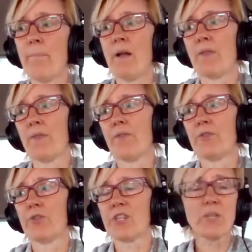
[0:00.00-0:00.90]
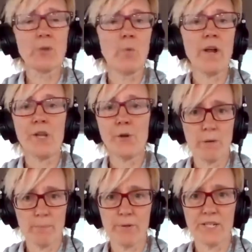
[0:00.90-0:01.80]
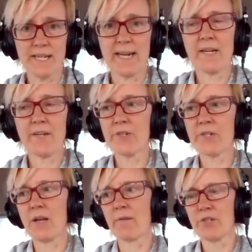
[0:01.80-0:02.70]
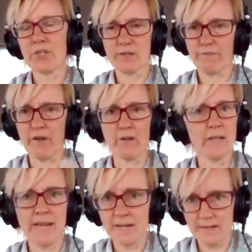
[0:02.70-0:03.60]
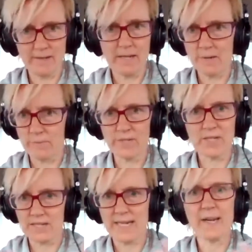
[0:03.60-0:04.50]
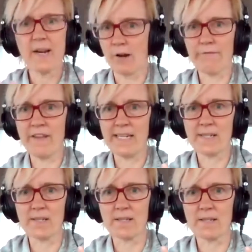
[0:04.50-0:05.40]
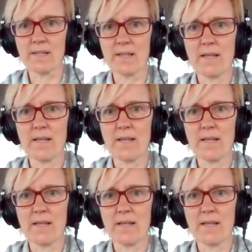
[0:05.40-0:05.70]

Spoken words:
but just the way you were presenting yourselves just felt like it was in our faces.